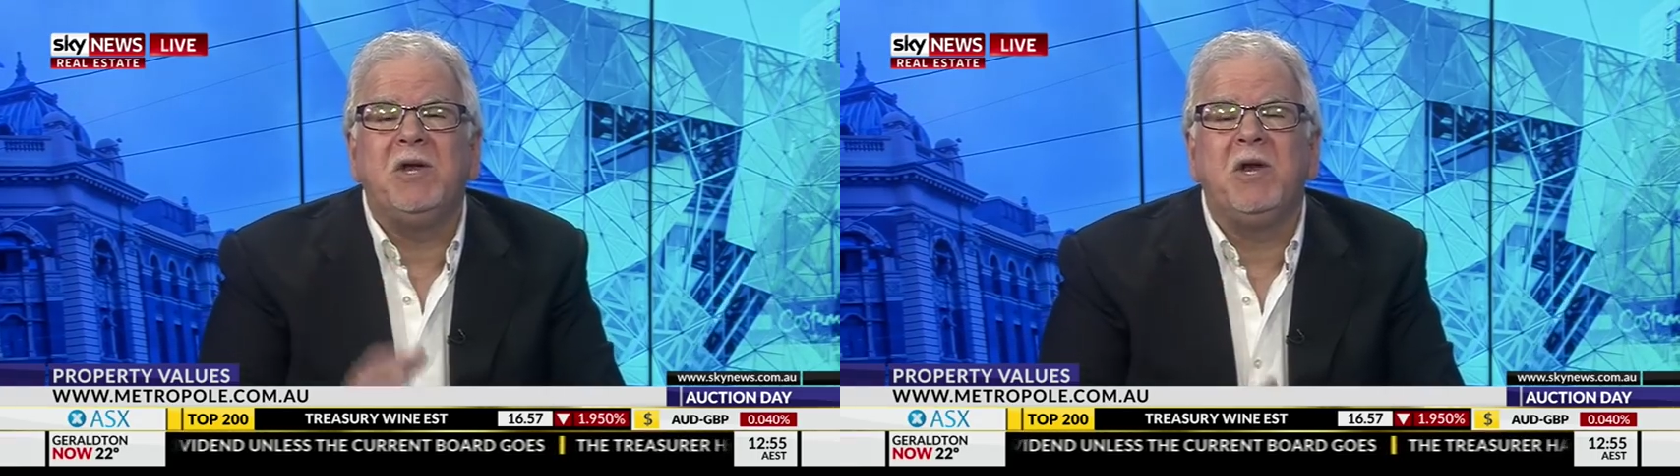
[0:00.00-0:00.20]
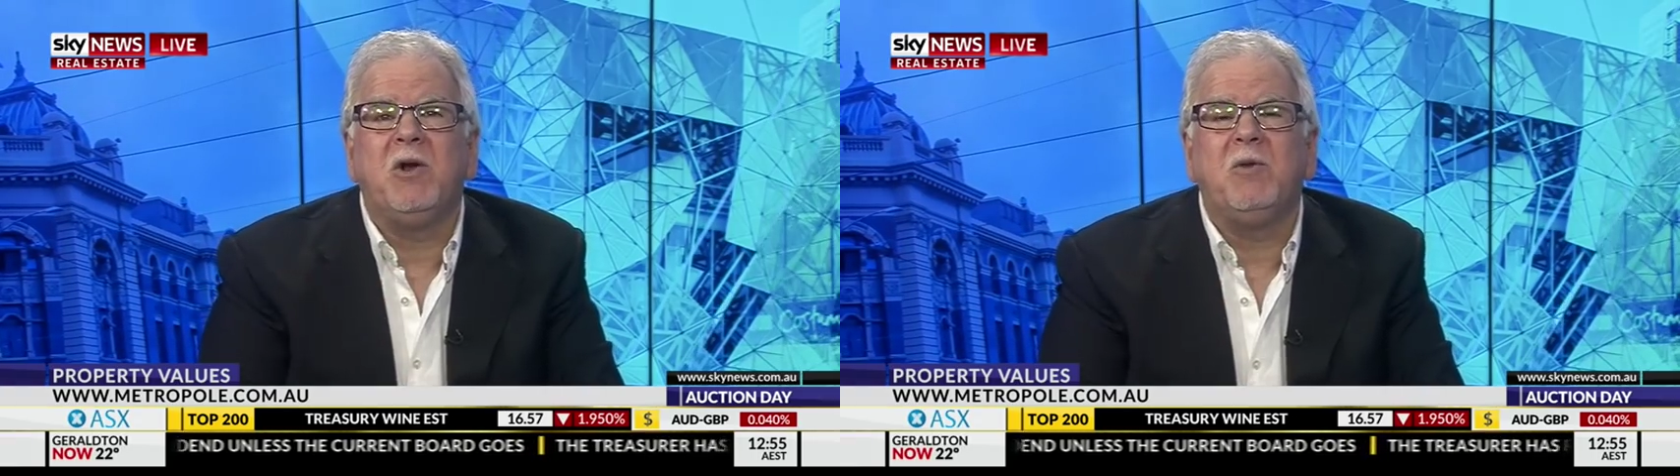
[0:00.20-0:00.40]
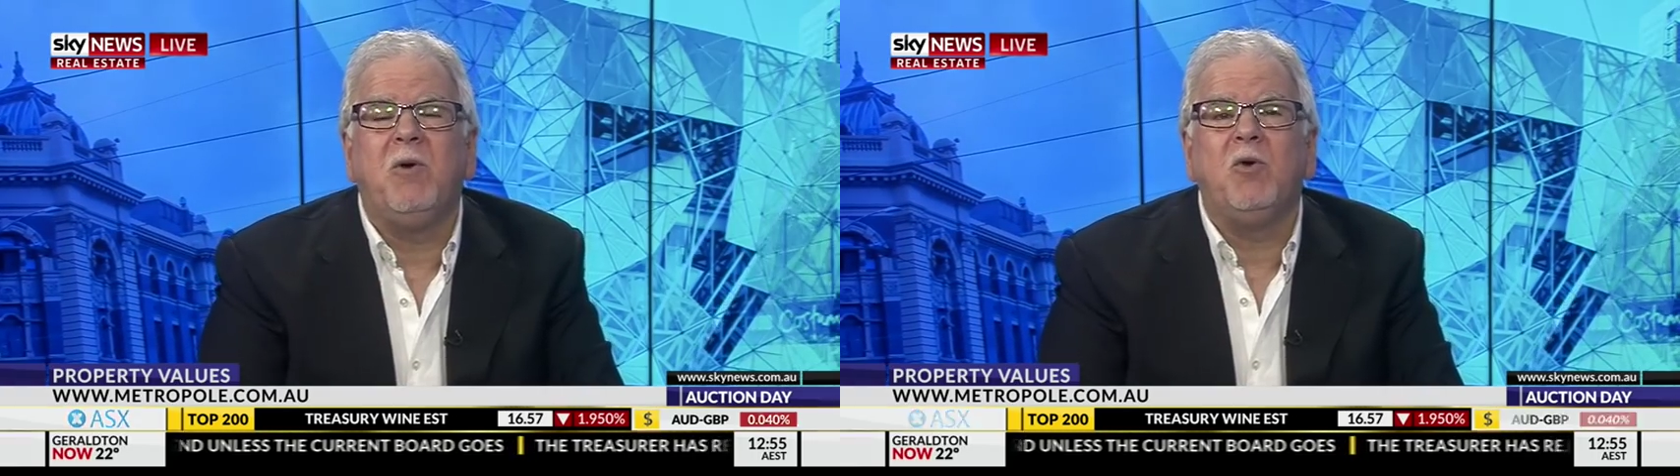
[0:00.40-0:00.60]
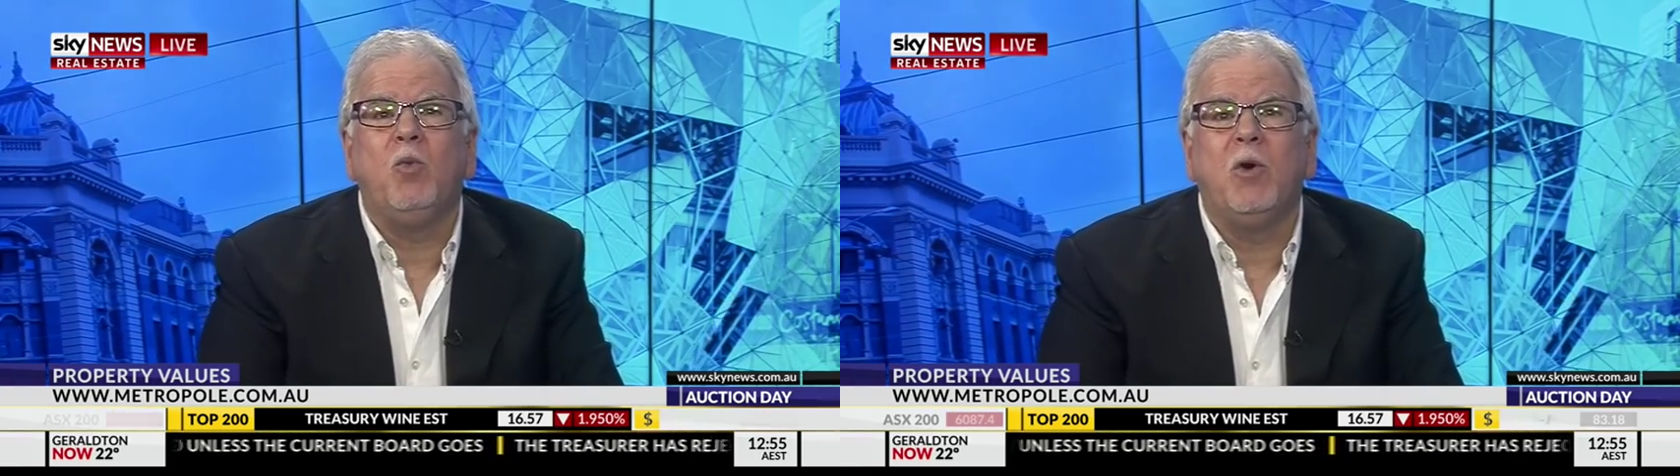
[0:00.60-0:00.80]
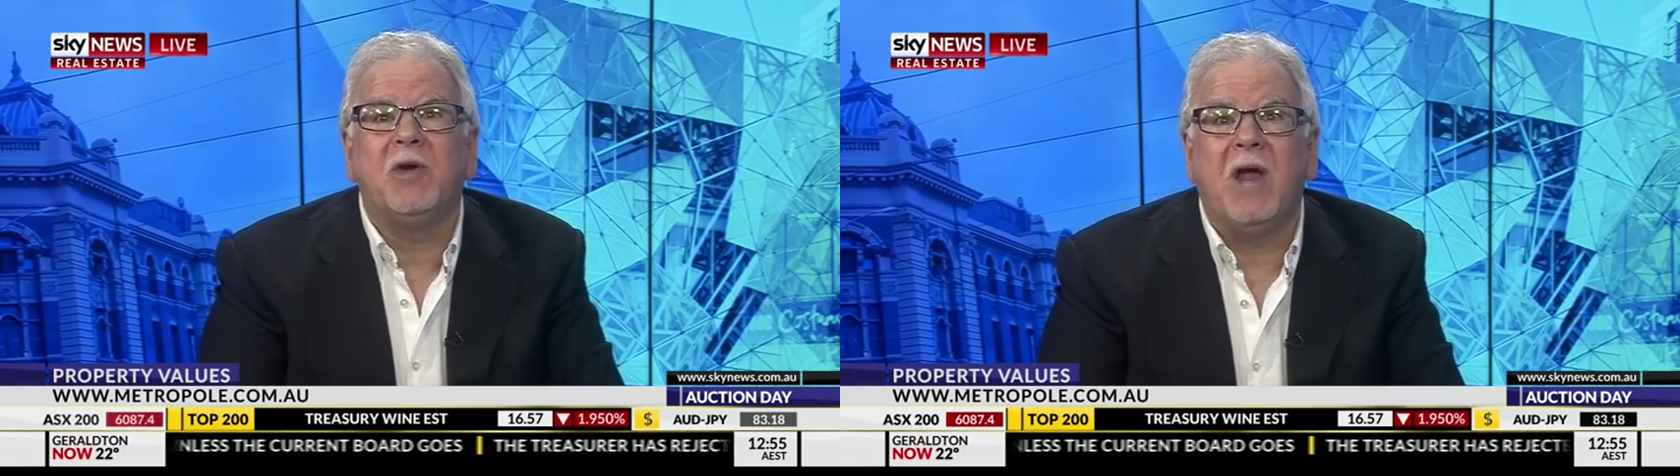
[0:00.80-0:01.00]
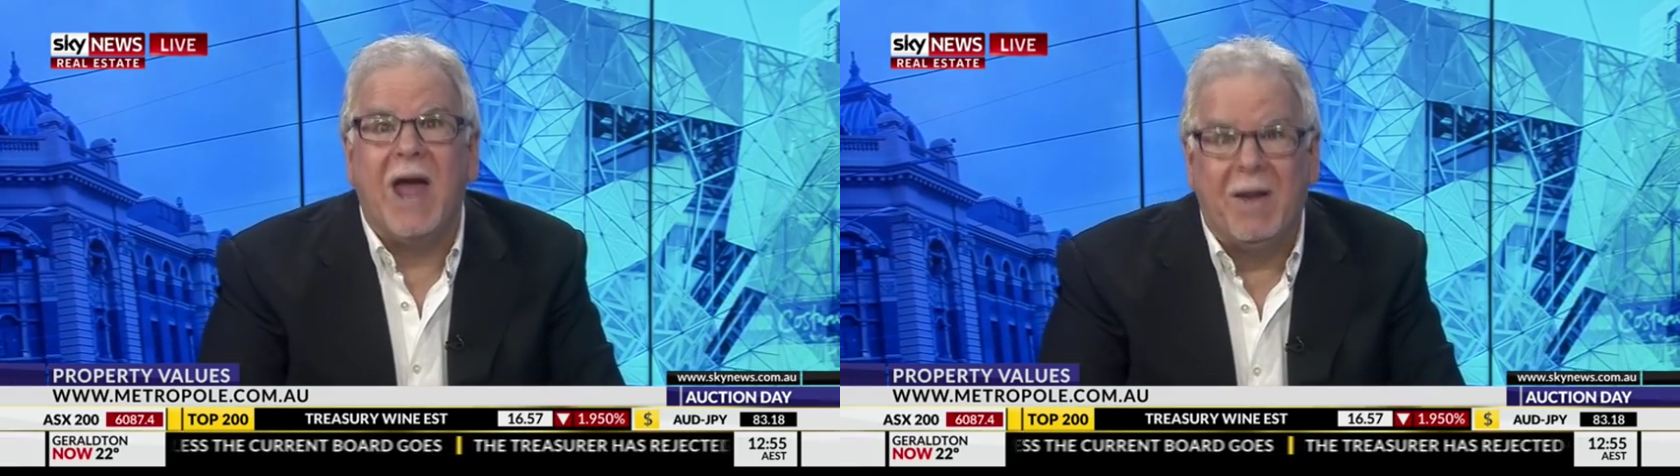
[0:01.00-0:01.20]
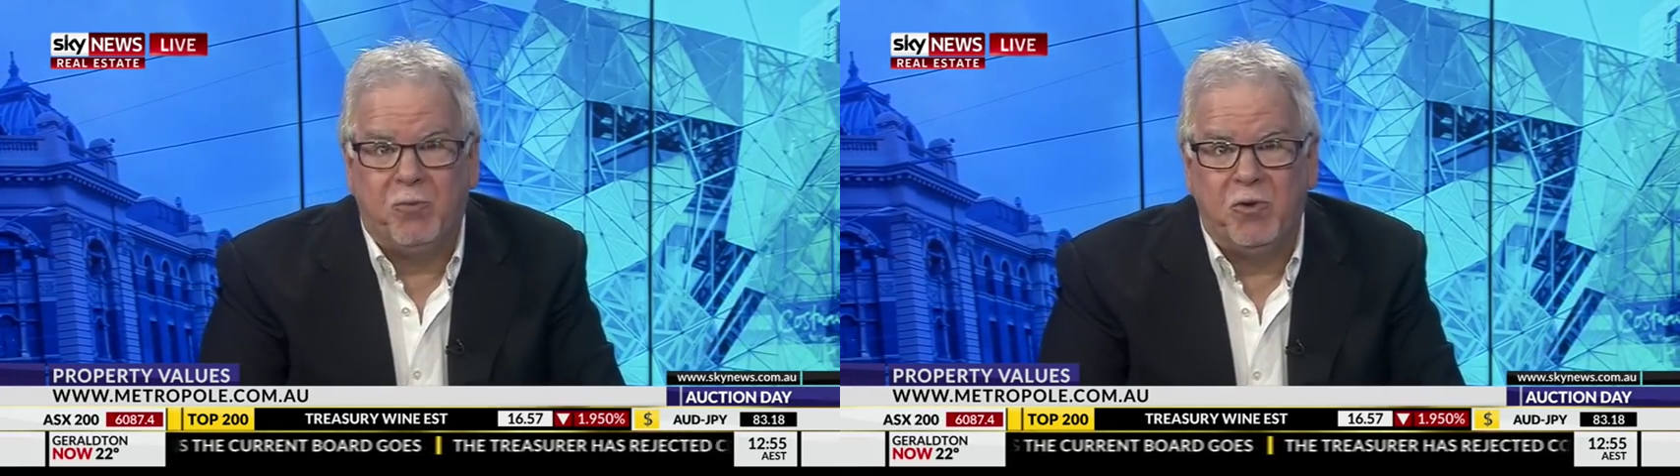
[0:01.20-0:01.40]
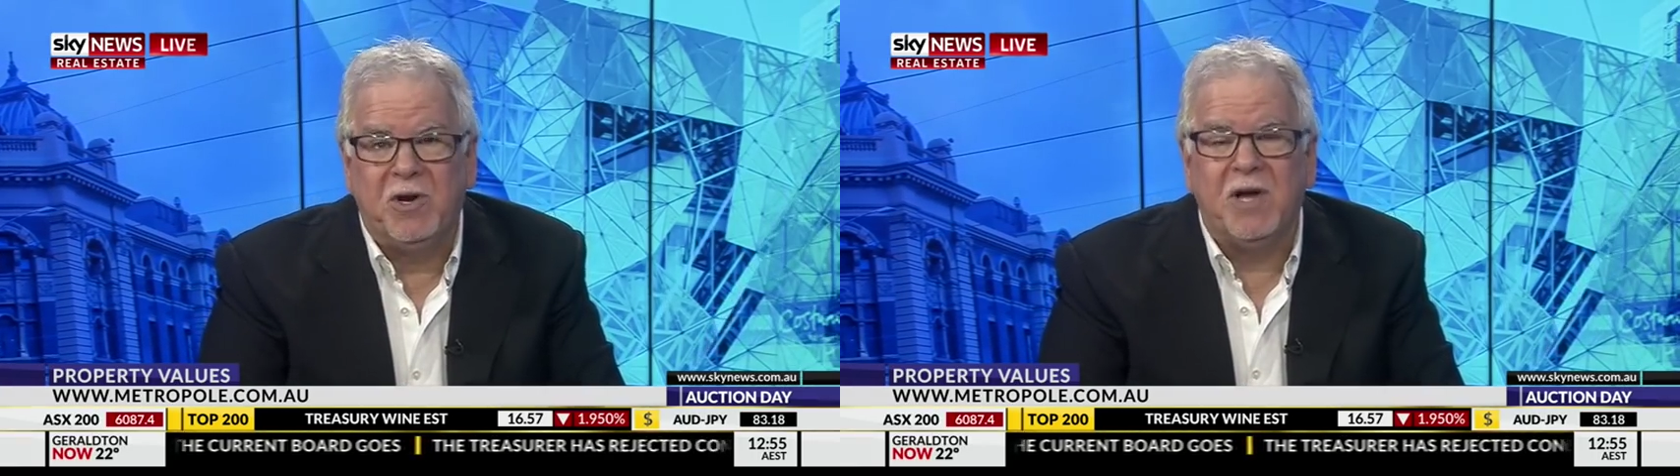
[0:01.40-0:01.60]
upon what APRA
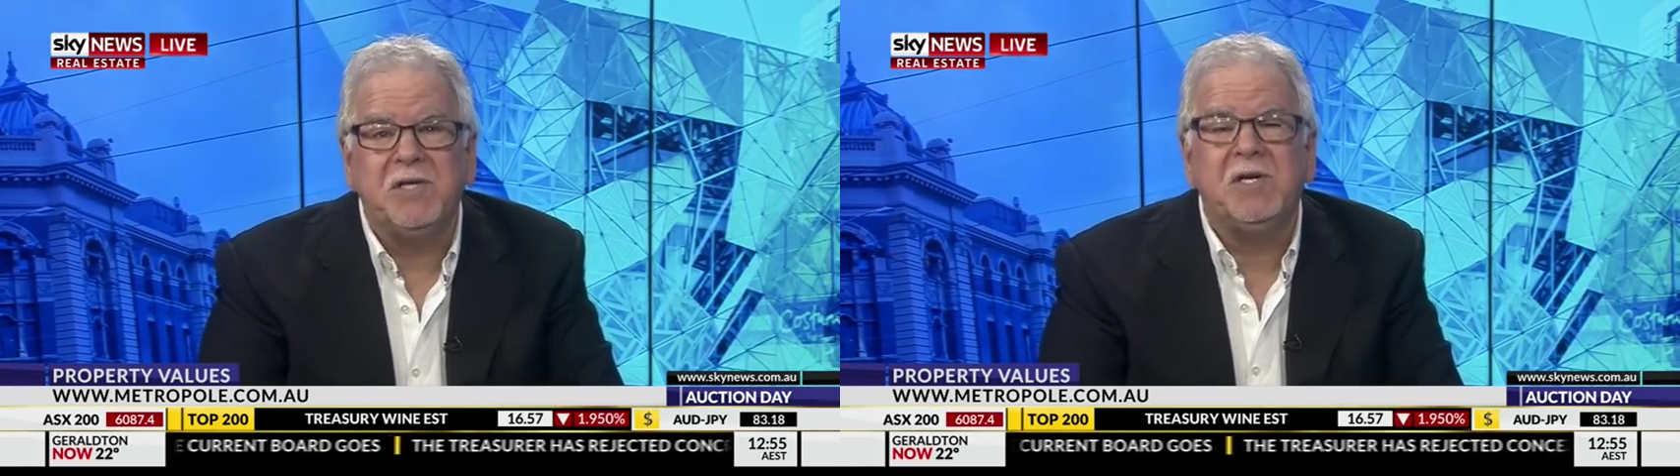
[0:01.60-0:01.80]
does,